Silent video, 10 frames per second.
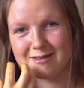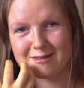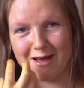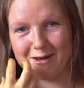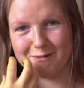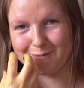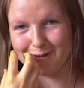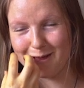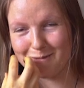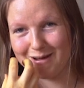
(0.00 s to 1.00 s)

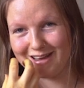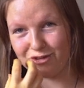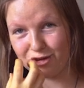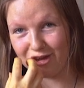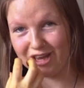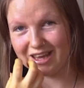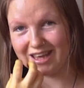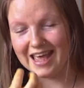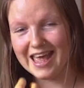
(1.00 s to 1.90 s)
stuffed in my cheek